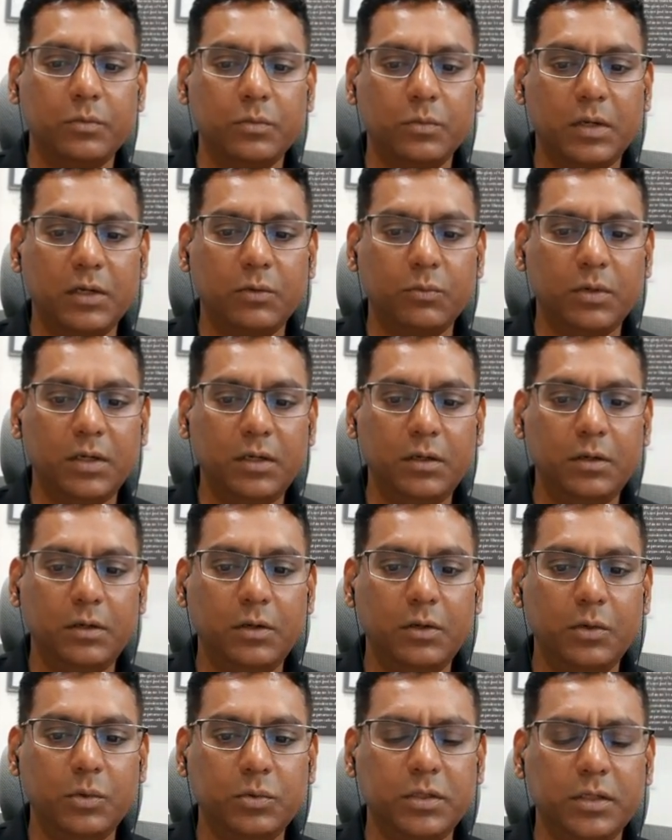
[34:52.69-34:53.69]
1, 1,
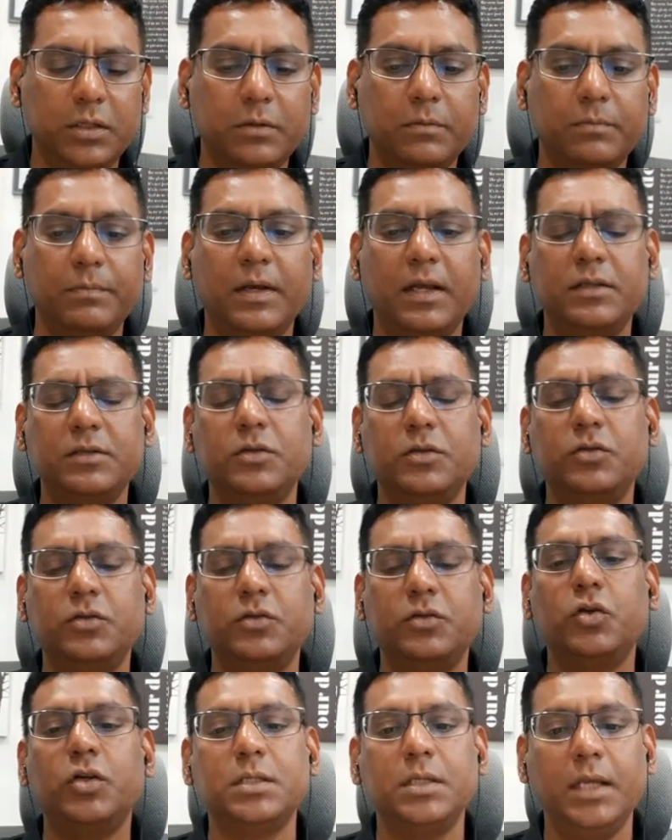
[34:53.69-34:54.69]
2, 0. Answer
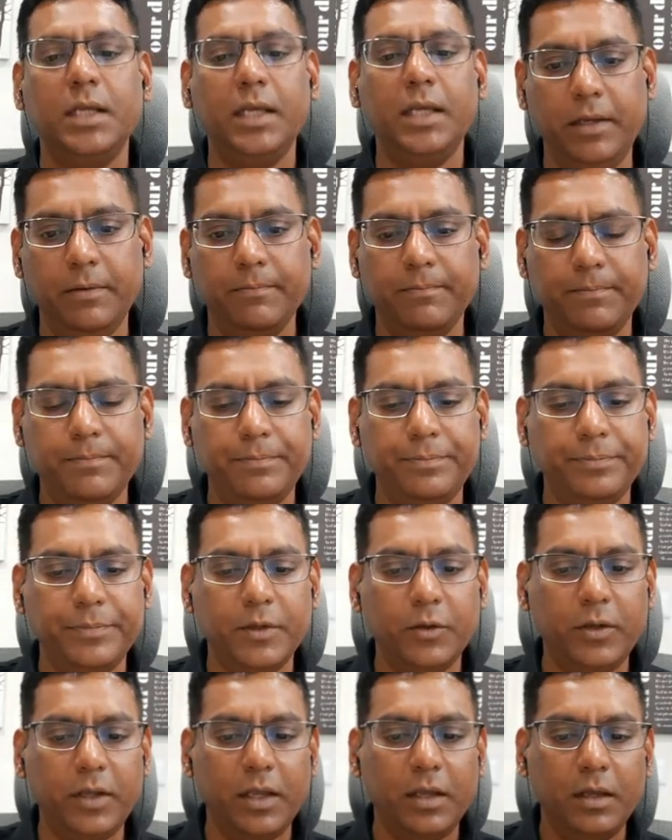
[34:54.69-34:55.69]
choice A.
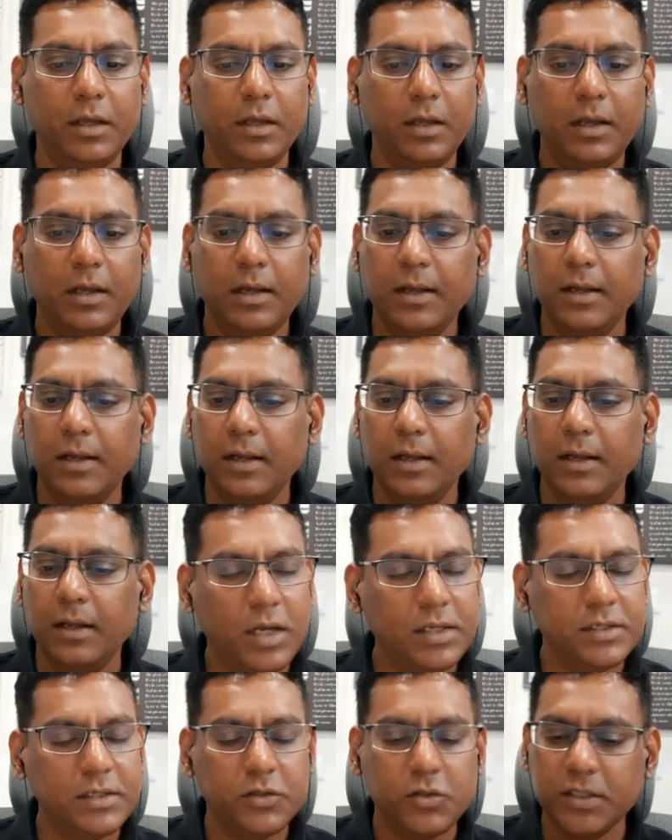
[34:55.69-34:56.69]
Okay. No
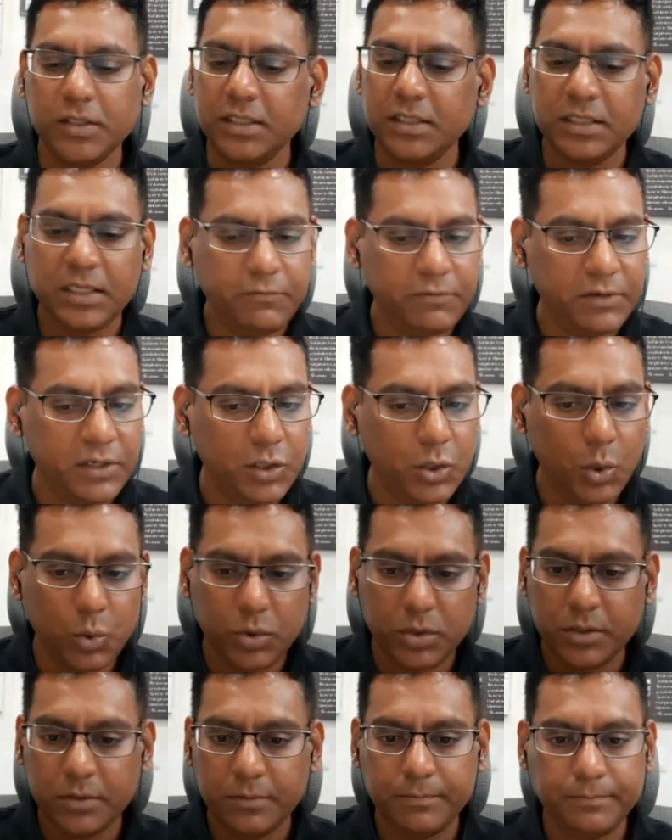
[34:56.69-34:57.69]
answer choice is even
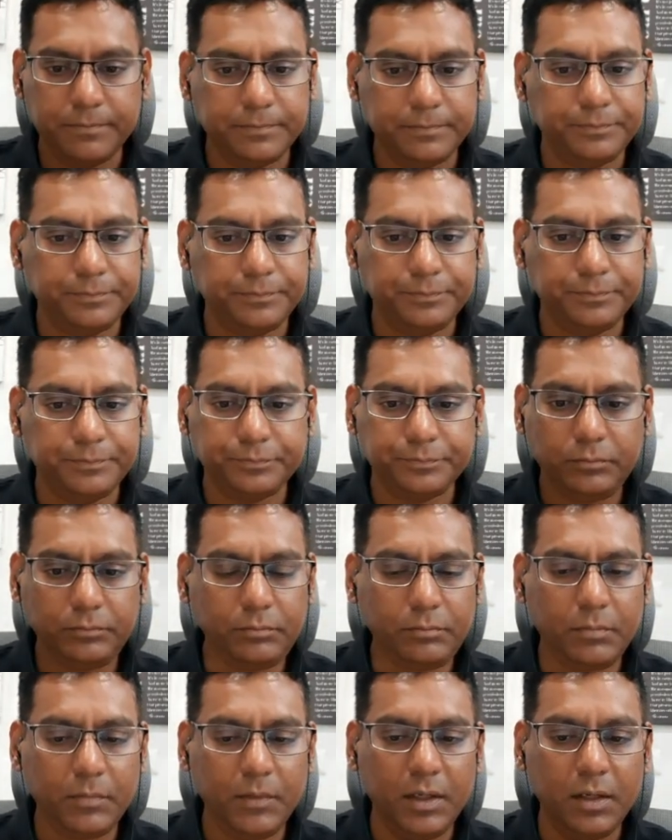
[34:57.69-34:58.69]
close.
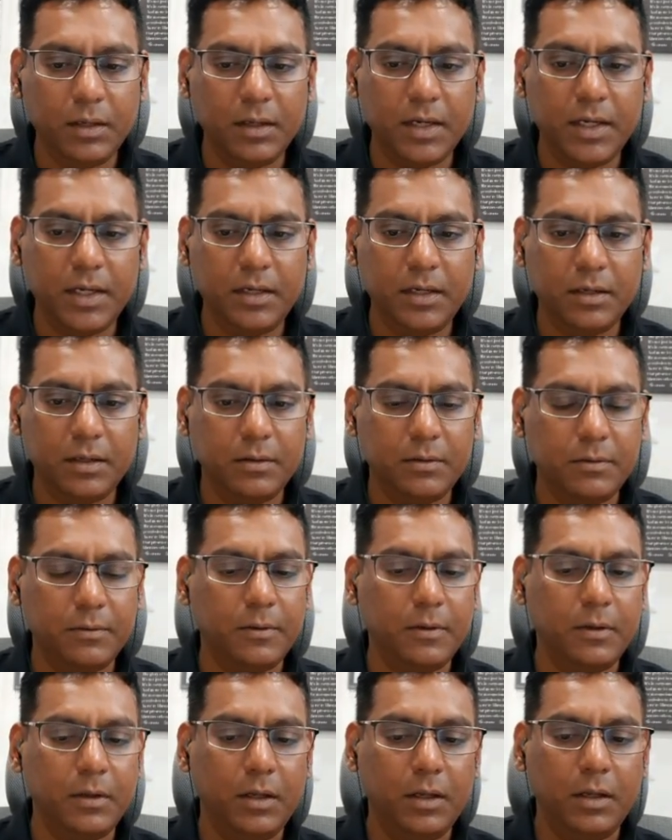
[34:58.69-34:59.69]
Right?
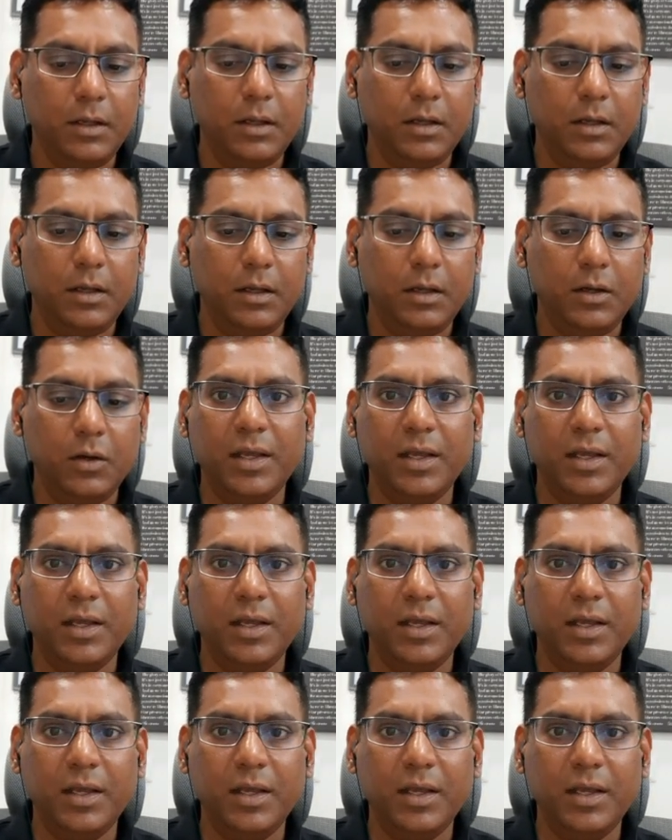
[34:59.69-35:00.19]
Okay.